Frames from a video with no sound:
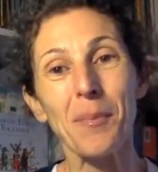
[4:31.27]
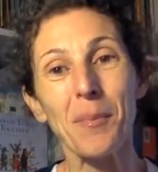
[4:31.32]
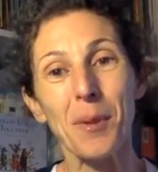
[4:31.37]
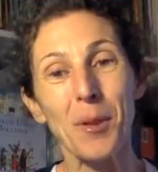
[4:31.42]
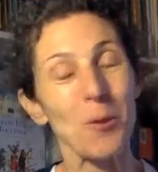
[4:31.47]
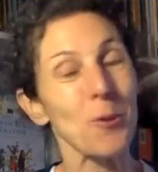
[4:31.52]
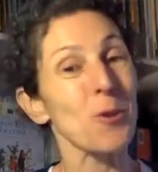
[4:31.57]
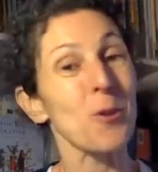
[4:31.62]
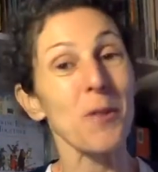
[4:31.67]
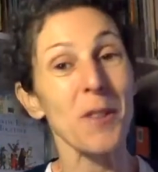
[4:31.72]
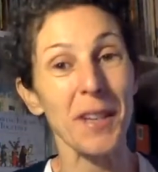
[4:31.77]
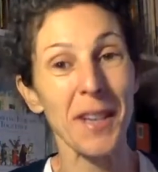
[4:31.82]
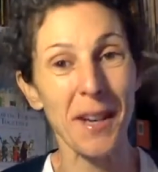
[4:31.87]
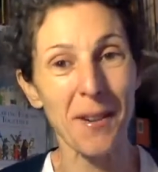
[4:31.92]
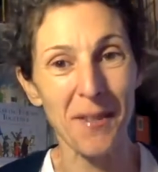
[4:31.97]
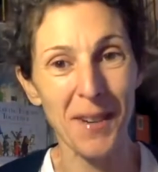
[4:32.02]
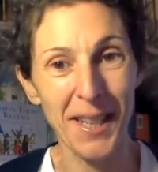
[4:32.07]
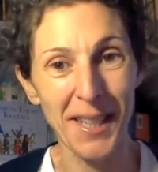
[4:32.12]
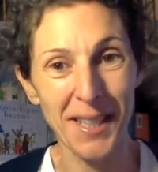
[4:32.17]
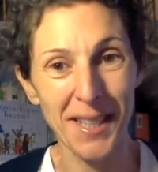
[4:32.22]
but also the
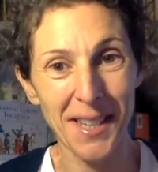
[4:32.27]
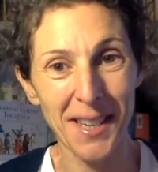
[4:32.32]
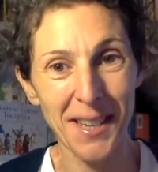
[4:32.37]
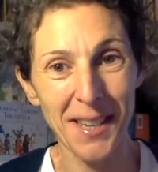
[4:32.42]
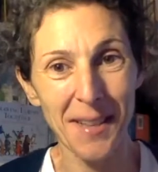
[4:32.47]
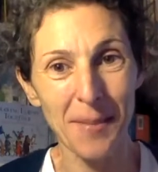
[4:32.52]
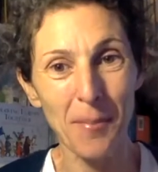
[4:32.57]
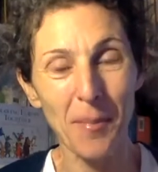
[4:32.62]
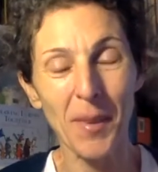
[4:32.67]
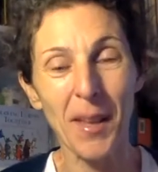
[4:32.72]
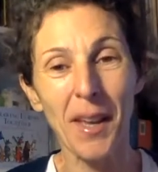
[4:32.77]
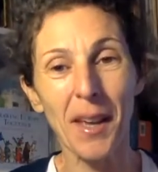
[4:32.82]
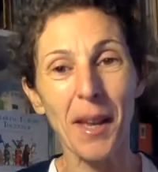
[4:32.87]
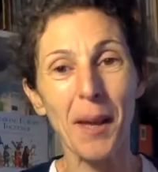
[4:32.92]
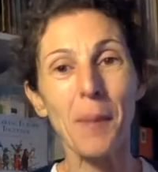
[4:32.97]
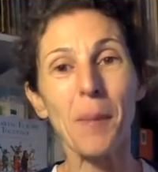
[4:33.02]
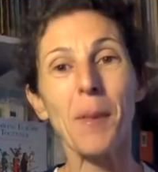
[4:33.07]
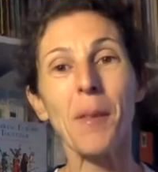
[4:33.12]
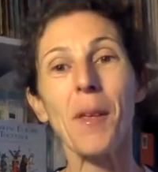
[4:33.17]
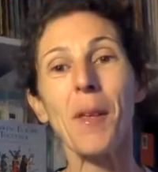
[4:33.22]
narrator.
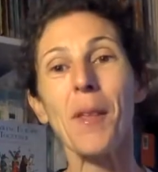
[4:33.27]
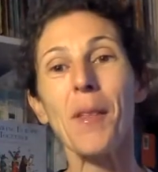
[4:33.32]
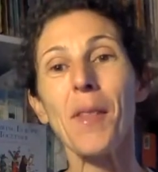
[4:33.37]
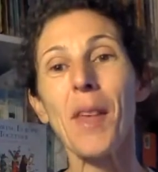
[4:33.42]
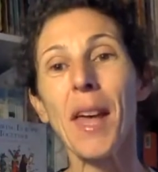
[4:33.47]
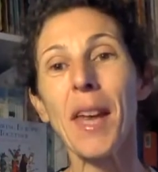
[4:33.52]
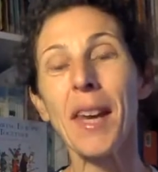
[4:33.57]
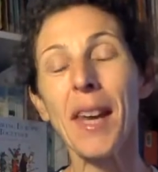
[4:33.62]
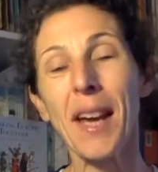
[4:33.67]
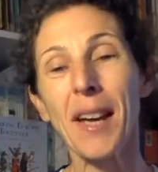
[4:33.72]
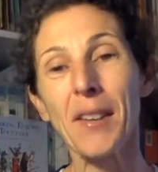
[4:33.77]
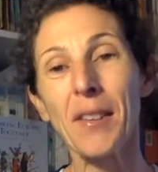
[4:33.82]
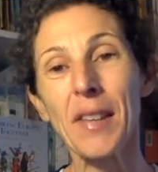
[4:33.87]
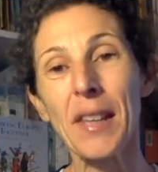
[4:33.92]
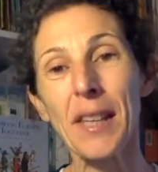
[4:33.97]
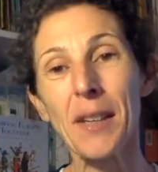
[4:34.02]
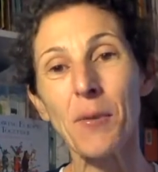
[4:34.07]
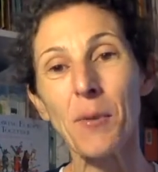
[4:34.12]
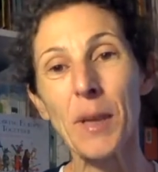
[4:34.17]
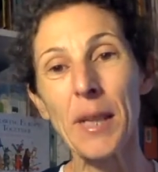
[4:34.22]
Then I
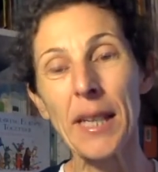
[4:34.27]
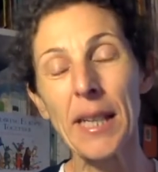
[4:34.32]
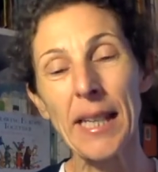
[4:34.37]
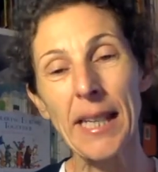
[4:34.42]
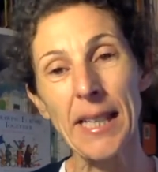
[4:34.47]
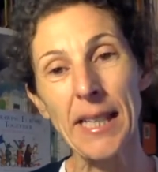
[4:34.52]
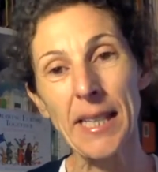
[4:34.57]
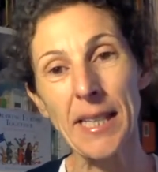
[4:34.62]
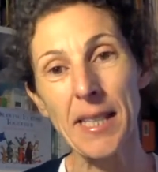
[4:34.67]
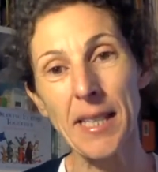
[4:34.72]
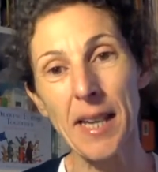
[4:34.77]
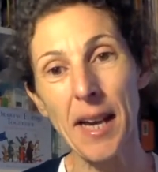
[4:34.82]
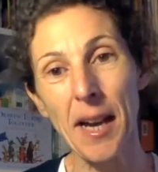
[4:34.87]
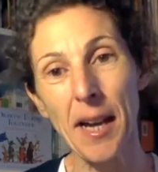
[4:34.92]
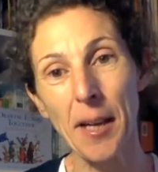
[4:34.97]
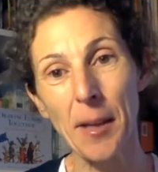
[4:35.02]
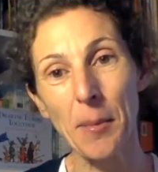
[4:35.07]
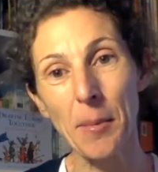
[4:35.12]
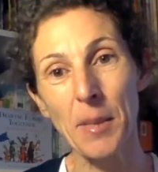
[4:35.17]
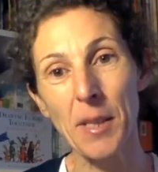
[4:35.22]
think really it is
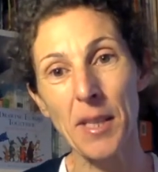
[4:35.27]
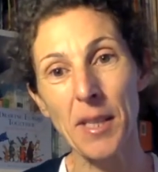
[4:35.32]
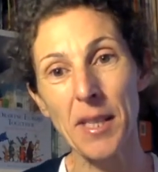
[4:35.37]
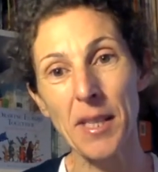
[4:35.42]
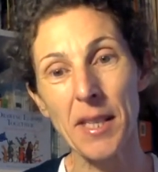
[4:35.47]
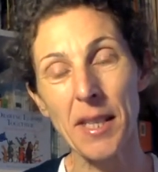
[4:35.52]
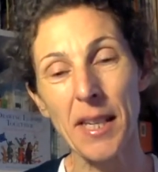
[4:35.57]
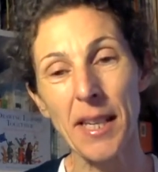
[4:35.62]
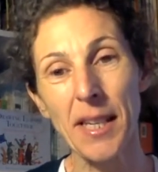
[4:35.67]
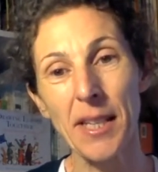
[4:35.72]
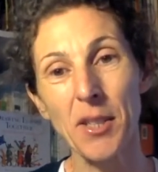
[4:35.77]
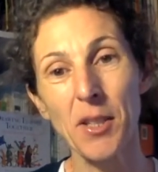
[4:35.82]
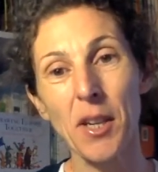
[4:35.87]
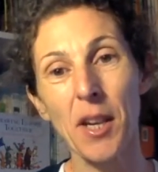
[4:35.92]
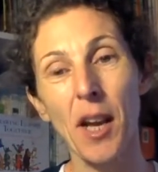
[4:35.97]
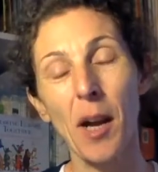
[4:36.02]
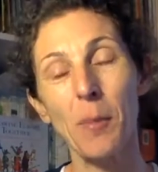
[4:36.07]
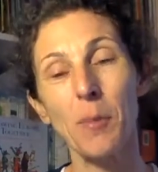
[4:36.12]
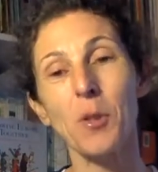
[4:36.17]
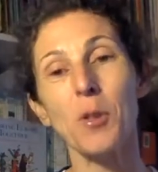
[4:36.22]
time to
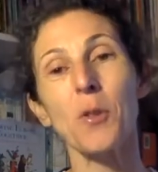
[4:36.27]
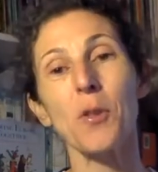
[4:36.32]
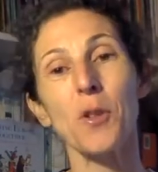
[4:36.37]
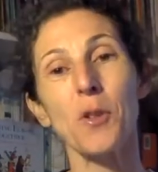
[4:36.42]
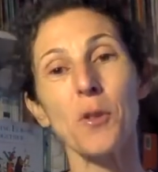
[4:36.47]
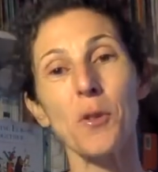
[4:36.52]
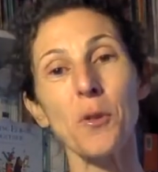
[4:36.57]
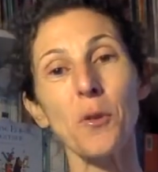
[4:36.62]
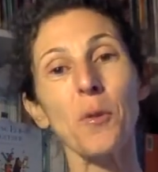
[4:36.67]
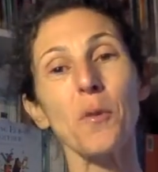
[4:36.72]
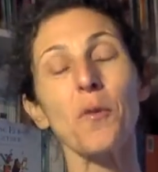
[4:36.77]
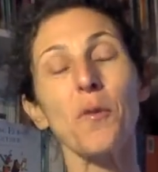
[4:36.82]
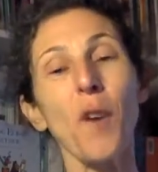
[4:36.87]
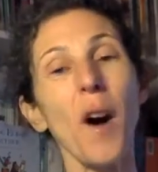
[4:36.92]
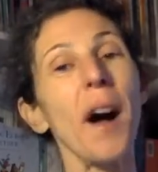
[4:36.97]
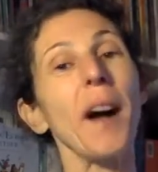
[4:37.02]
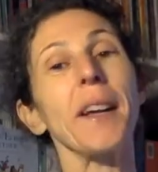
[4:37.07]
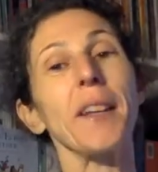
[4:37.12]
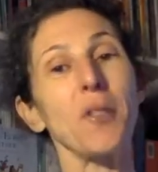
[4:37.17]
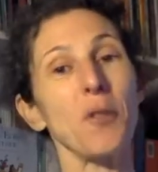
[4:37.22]
come to the 2
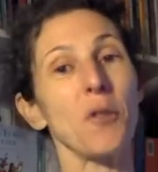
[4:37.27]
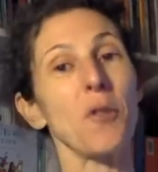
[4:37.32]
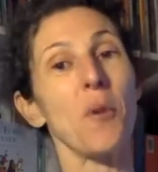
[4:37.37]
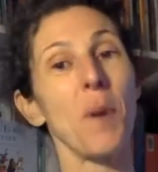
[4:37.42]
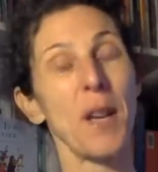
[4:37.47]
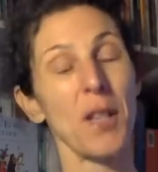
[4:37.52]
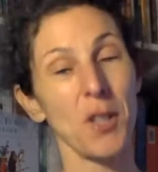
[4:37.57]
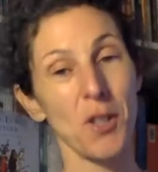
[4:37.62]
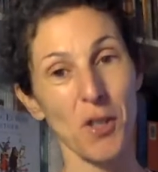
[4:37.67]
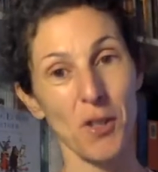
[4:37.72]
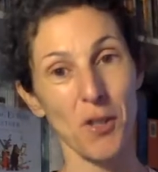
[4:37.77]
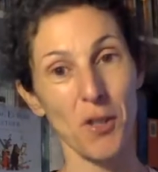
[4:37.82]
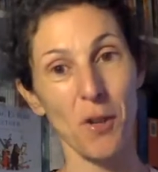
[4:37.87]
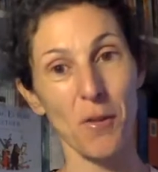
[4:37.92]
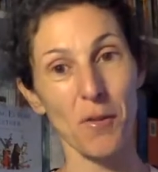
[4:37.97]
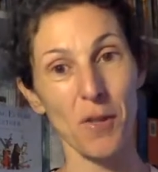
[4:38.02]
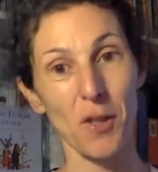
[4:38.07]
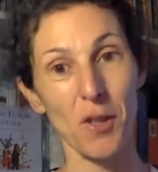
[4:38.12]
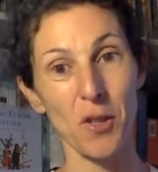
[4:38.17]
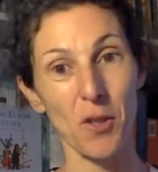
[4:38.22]
final questions
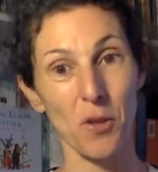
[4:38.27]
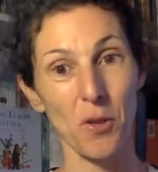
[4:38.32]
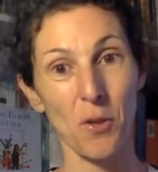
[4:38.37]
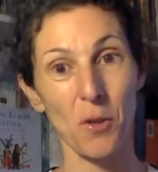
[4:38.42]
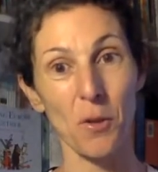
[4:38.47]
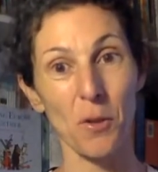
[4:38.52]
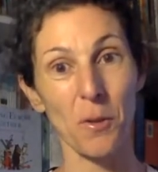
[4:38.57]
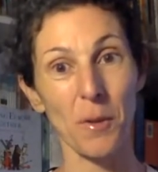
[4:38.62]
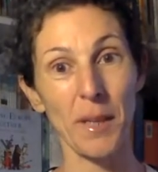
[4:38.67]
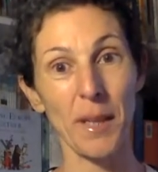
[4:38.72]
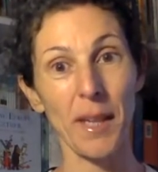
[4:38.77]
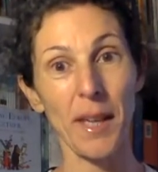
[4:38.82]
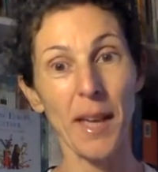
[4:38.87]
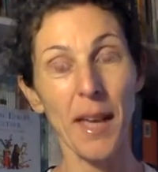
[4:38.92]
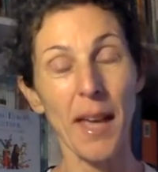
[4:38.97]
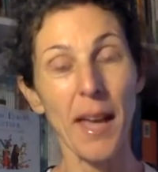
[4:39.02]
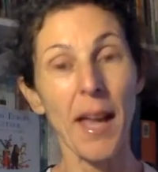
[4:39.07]
of this story.